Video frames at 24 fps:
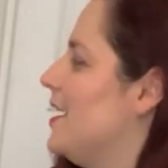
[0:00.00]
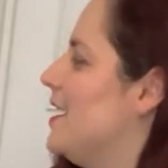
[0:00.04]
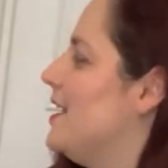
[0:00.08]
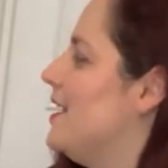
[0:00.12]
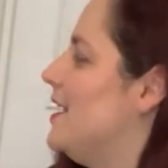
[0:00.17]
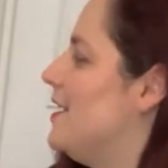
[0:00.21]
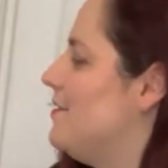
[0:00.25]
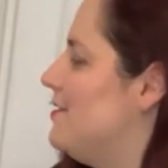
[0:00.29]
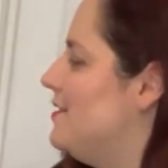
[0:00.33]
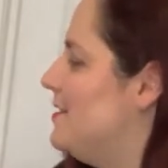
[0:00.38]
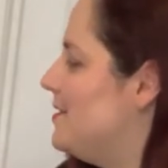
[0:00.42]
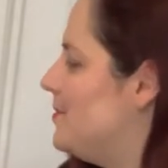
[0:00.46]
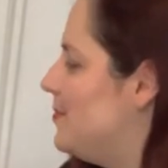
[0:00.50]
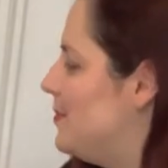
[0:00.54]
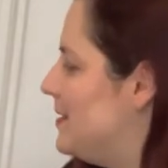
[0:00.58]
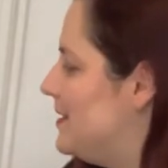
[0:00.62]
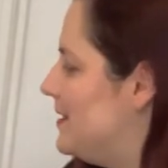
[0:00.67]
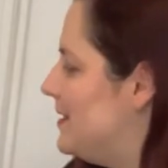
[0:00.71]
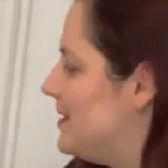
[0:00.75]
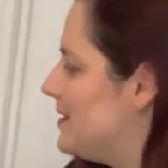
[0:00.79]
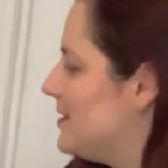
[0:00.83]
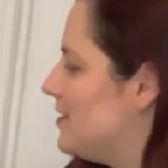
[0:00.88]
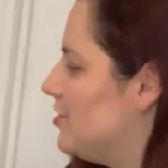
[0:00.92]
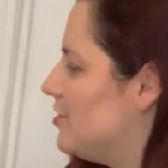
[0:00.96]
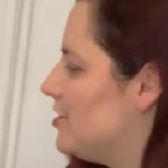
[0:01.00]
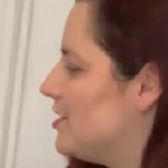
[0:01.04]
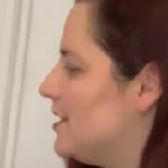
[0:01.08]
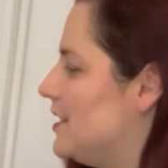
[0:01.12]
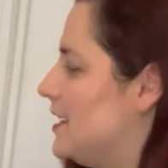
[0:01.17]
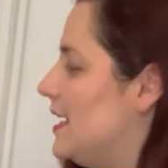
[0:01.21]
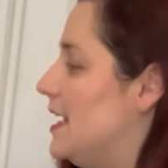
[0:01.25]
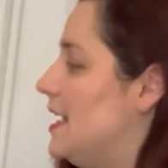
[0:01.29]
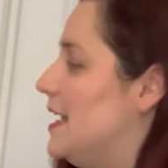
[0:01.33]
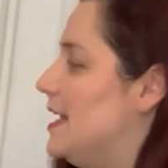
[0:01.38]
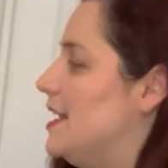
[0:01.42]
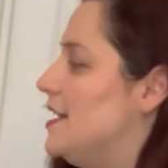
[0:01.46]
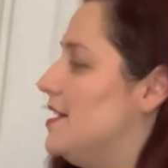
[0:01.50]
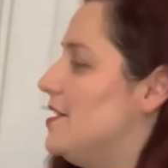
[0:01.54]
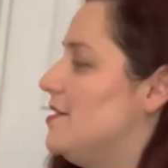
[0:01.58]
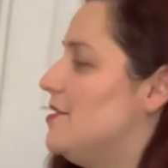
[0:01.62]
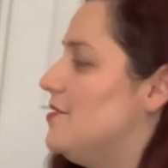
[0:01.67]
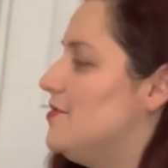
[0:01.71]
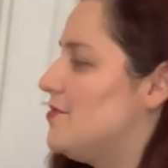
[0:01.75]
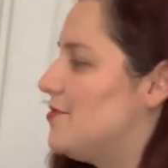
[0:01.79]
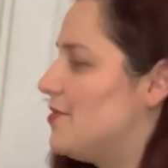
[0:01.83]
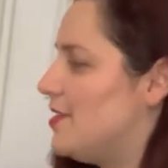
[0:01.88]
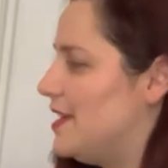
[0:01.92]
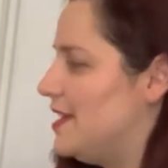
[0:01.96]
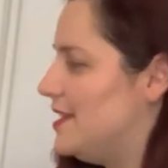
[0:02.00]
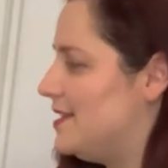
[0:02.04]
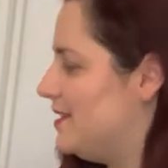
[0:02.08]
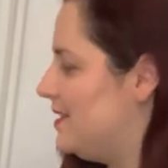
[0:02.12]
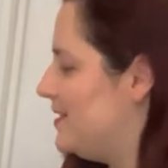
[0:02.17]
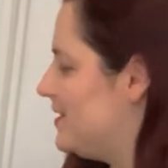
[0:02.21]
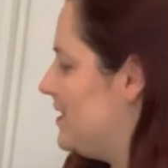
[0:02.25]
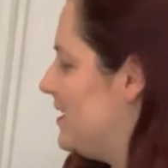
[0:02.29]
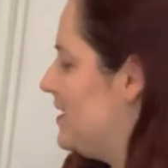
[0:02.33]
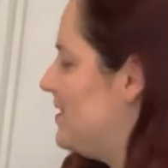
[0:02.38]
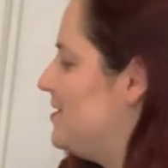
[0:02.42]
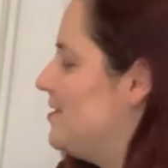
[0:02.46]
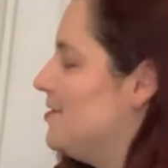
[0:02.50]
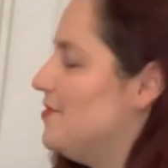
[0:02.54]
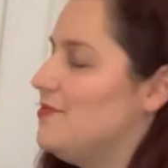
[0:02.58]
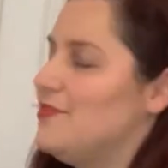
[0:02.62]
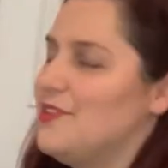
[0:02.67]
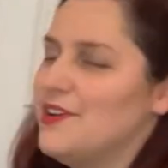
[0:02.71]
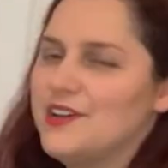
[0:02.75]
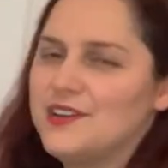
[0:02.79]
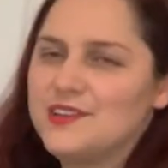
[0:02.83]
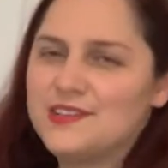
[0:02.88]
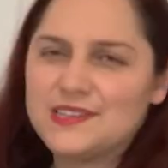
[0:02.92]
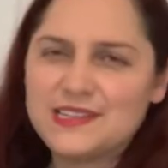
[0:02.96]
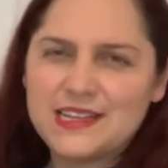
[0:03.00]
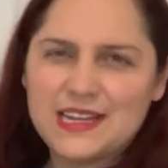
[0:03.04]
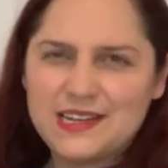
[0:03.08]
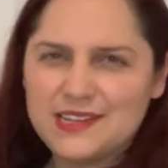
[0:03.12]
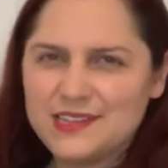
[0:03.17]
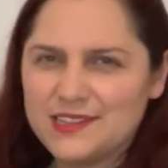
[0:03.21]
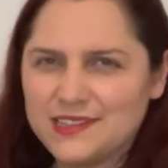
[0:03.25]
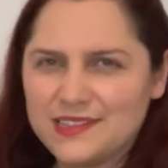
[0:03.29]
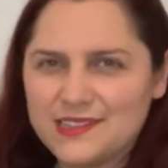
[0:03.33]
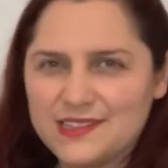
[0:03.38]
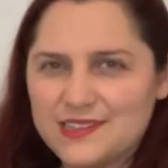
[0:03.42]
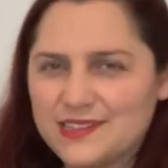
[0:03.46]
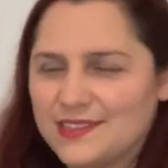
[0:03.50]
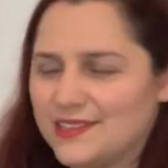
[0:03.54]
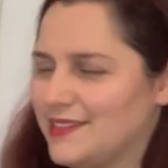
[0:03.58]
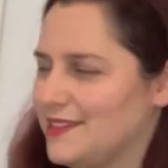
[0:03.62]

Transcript: Now this piece has got clear phrases. That's your first sentence.